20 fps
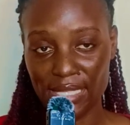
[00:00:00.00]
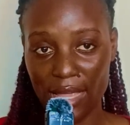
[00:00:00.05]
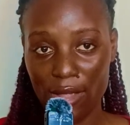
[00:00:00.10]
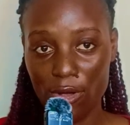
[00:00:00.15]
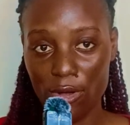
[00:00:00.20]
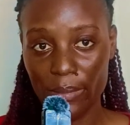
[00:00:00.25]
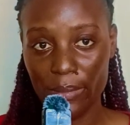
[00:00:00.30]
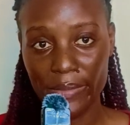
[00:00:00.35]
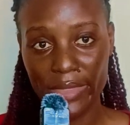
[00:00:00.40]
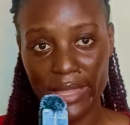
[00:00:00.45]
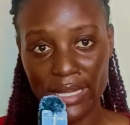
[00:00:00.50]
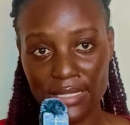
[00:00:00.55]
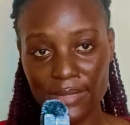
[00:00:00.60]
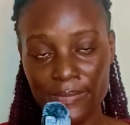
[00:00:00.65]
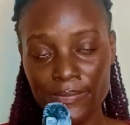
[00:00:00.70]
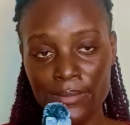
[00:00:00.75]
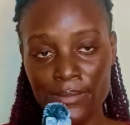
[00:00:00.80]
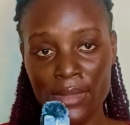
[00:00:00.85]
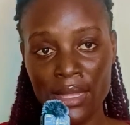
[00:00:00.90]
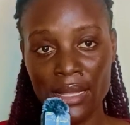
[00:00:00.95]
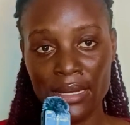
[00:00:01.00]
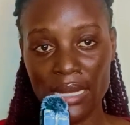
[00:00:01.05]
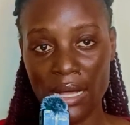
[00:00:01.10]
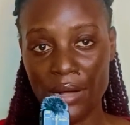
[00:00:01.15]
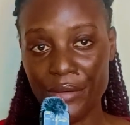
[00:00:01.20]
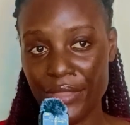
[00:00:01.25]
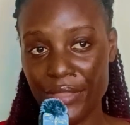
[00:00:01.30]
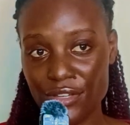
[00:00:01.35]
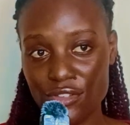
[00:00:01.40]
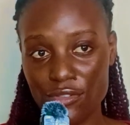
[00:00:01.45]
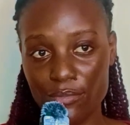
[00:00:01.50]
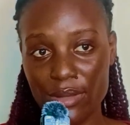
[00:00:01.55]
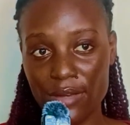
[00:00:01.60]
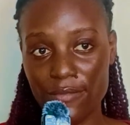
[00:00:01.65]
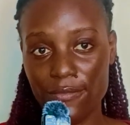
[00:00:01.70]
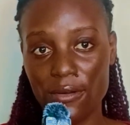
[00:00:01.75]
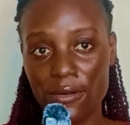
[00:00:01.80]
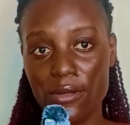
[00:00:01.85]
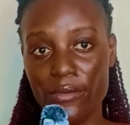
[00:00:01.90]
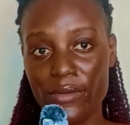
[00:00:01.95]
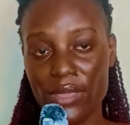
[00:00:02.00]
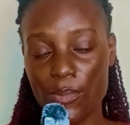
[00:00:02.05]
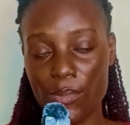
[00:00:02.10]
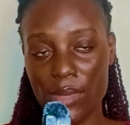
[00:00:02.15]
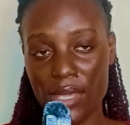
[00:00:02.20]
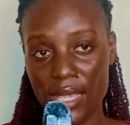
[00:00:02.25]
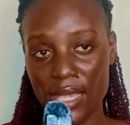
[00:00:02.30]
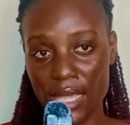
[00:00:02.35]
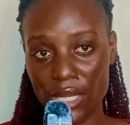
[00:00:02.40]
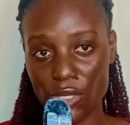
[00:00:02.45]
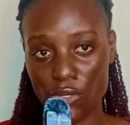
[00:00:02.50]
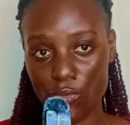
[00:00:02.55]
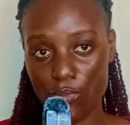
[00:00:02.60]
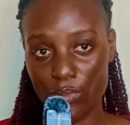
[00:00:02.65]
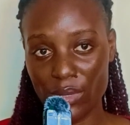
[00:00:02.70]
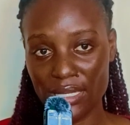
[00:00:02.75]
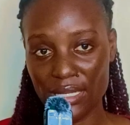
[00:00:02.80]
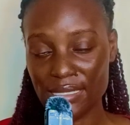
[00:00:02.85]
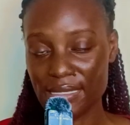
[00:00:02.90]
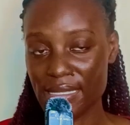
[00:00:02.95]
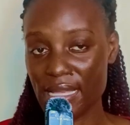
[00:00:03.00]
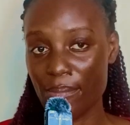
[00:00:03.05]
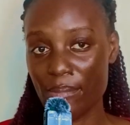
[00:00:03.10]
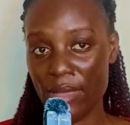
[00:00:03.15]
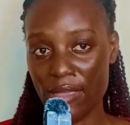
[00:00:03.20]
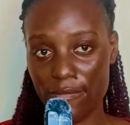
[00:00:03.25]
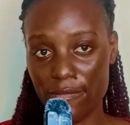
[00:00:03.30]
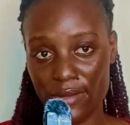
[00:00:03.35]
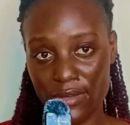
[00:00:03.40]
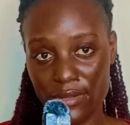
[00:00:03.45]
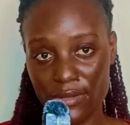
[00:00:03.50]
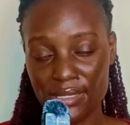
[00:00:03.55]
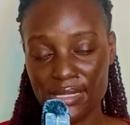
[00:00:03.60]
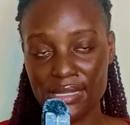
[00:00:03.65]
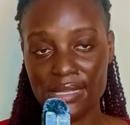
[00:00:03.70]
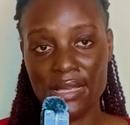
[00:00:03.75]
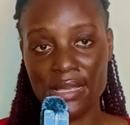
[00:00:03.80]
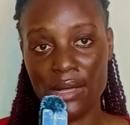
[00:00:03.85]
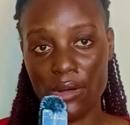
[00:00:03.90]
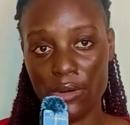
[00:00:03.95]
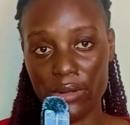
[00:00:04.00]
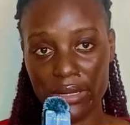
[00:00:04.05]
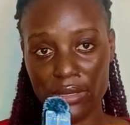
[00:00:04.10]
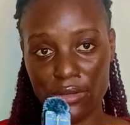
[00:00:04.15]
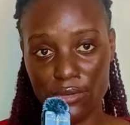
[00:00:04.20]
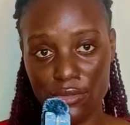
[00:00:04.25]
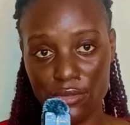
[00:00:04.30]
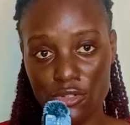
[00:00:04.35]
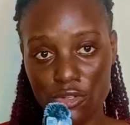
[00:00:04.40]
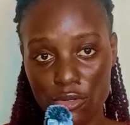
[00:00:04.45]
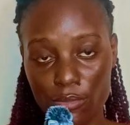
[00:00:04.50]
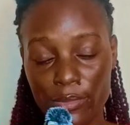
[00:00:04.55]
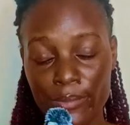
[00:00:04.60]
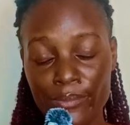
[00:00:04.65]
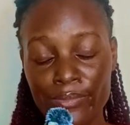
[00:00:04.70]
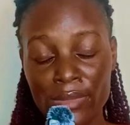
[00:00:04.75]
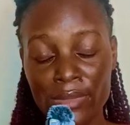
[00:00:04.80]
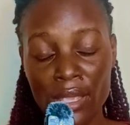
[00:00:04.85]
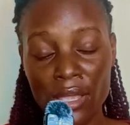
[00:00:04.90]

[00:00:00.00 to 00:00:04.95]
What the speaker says: I hope that now that you've been following me and you've been seeing my videos here on YouTube,